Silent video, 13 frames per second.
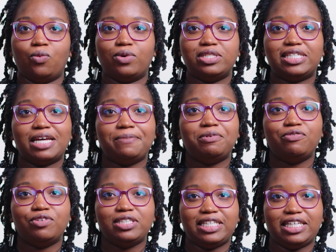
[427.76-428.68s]
One type
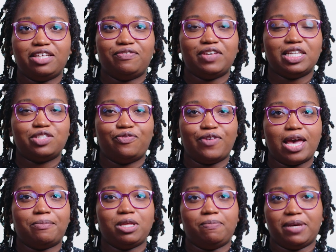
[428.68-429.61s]
of relief is
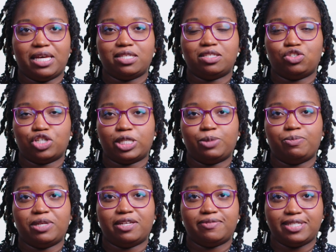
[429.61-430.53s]
family based
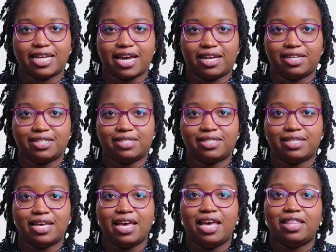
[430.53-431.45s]
adjustment of
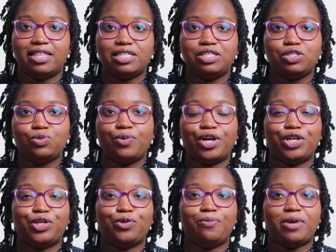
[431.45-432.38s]
status. This is where
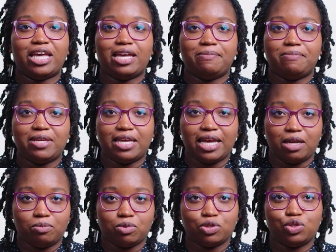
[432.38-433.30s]
you may be
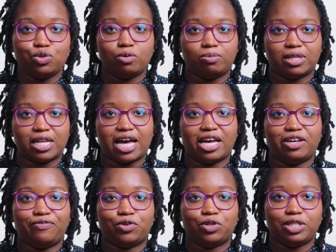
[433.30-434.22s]
able to
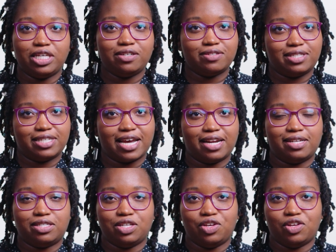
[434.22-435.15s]
apply for legal
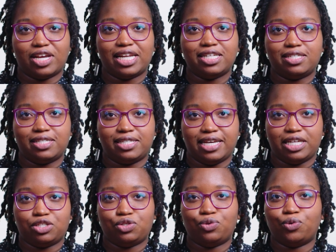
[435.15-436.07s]
status in the United
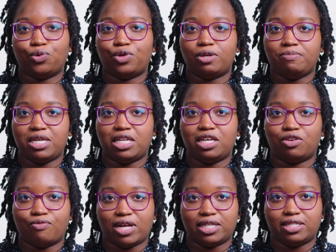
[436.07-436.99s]
States through an
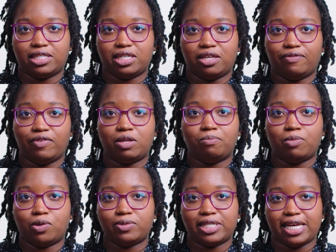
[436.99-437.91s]
immediate relative, in
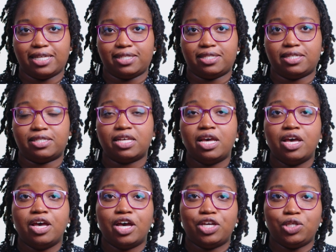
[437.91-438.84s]
most cases,
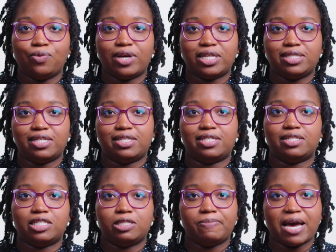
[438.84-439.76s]
a U.S.
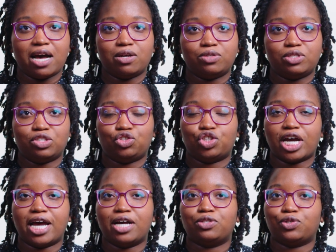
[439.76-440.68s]
citizen spouse, a
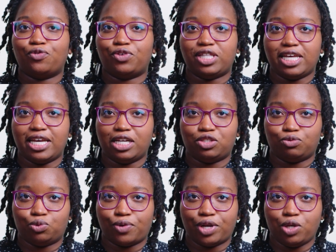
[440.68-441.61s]
child over the age
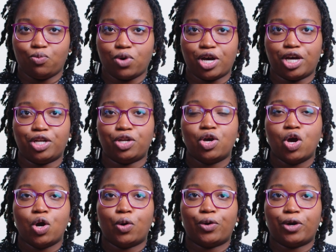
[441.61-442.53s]
of 21,
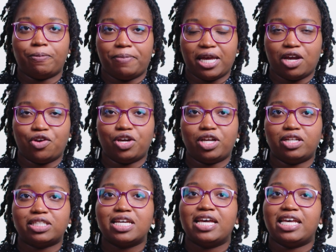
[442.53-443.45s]
or a
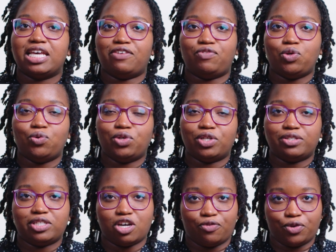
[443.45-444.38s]
parent if you
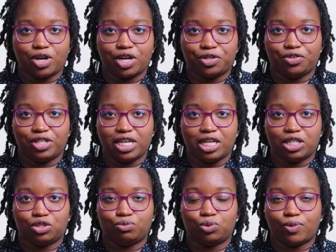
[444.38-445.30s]
yourself are under the age of